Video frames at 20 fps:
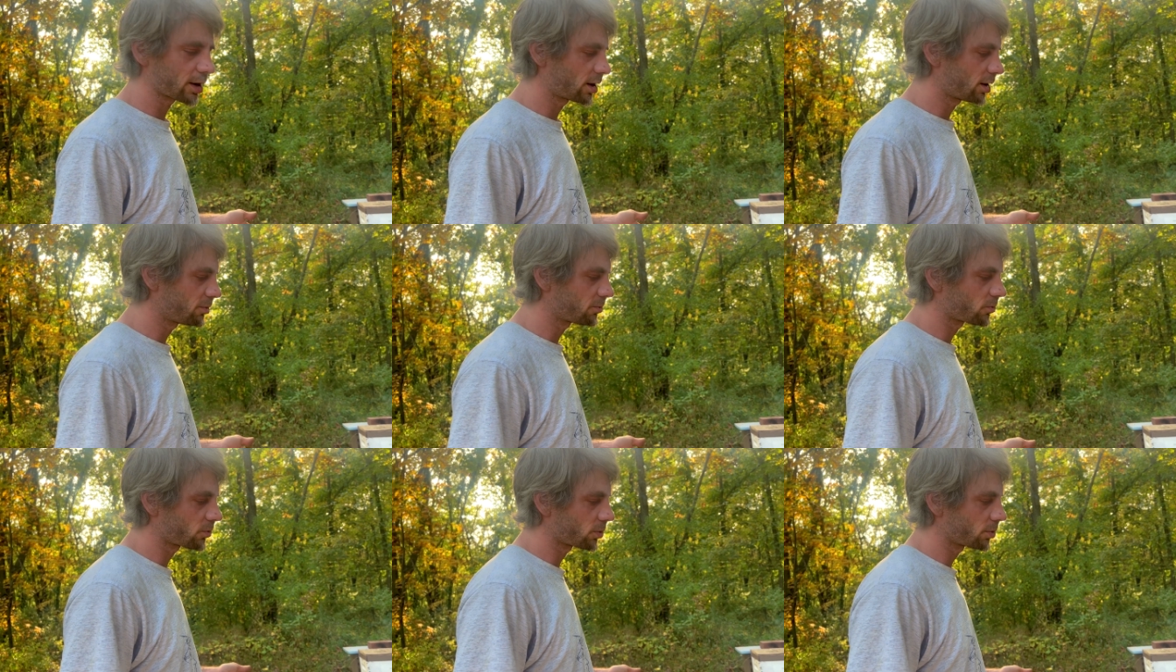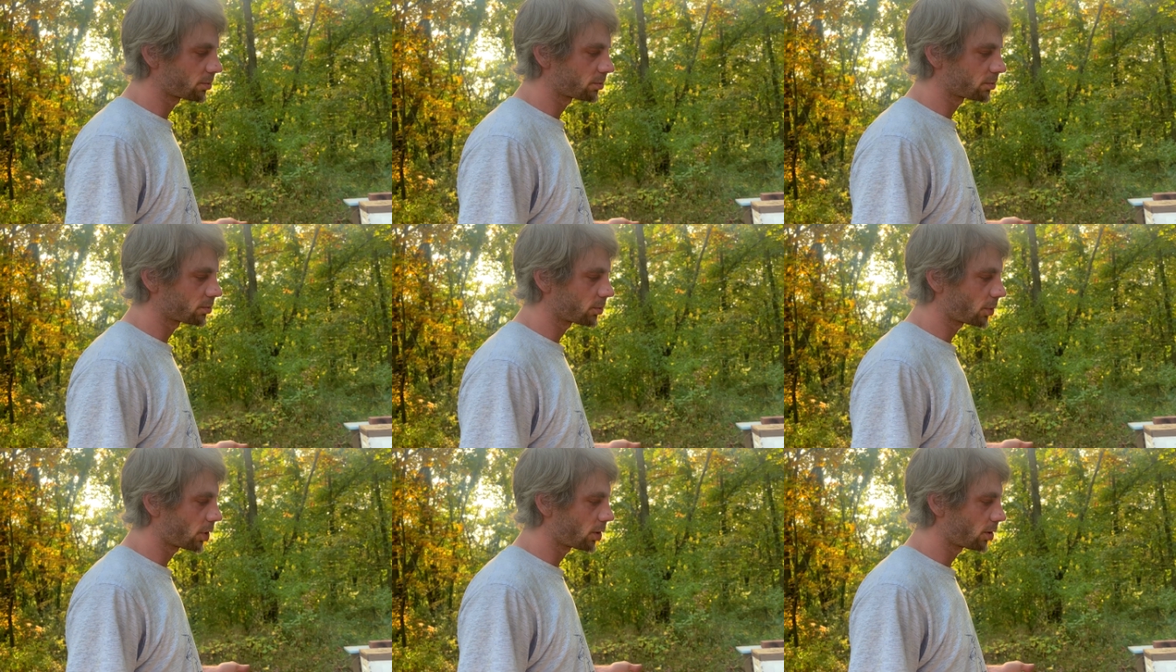came
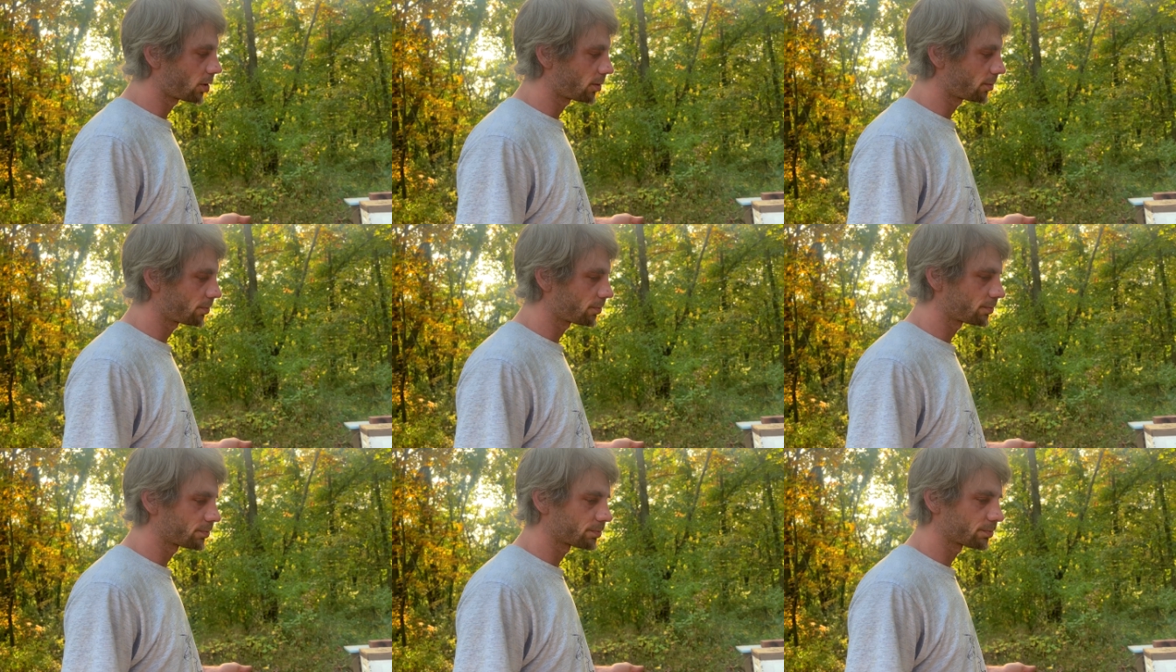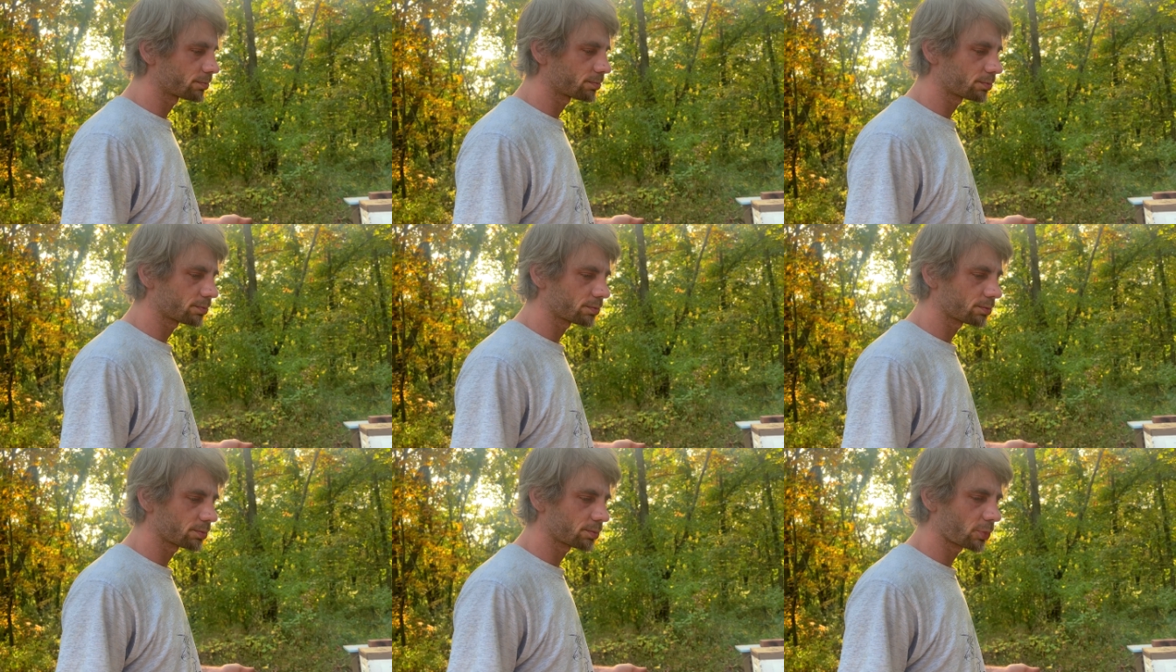from
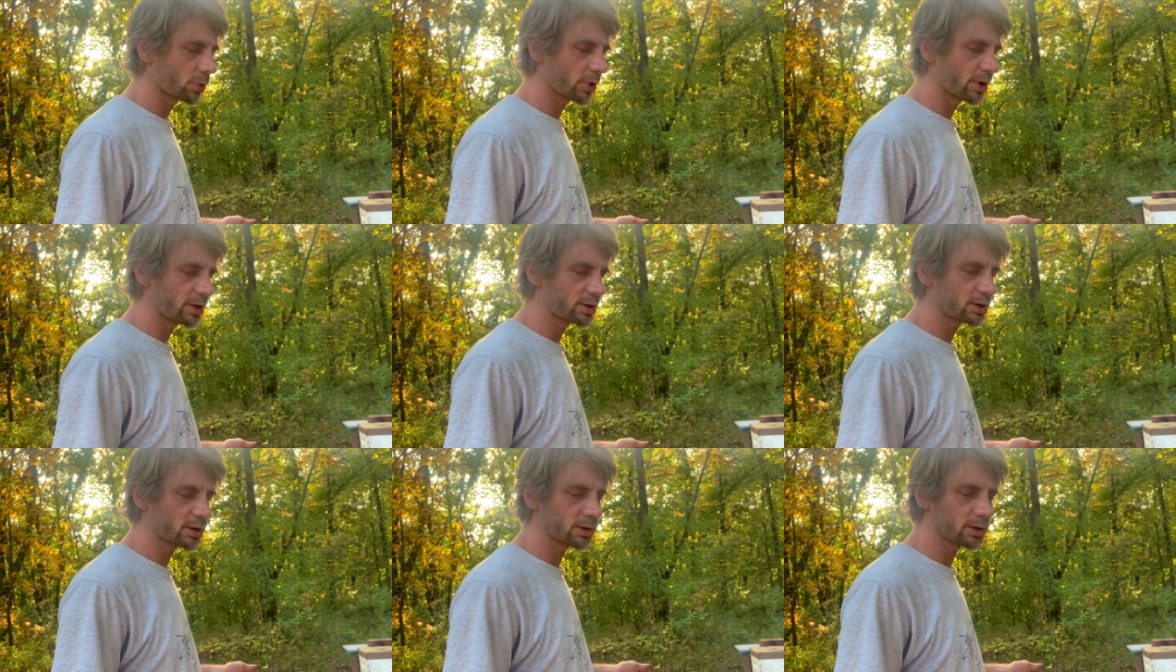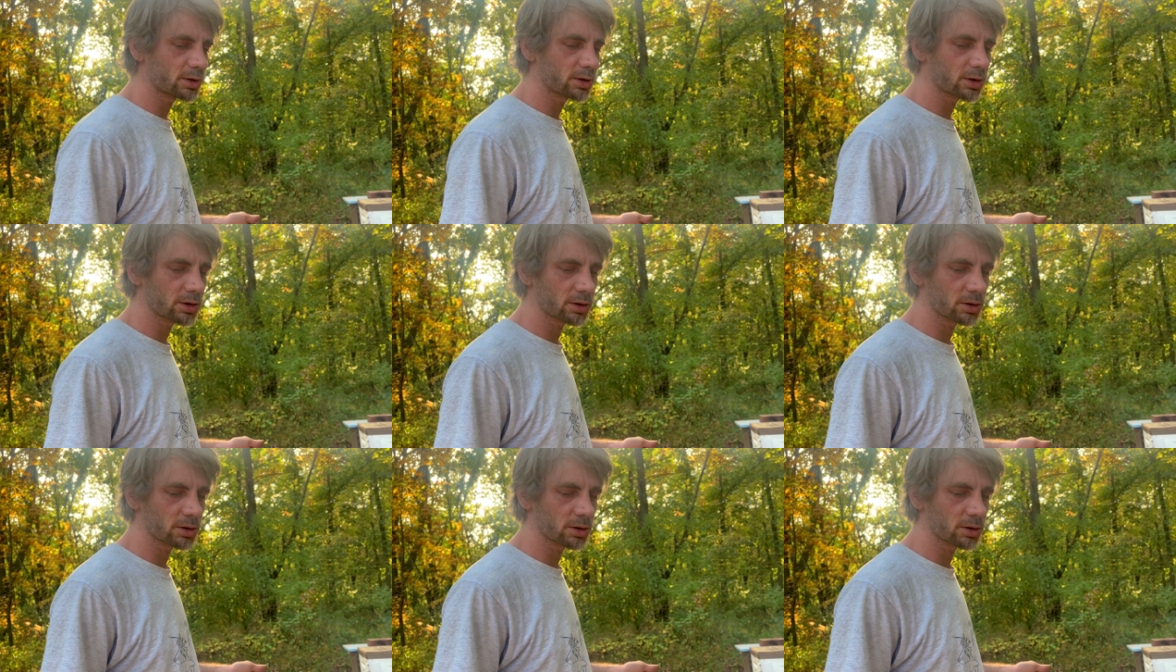places.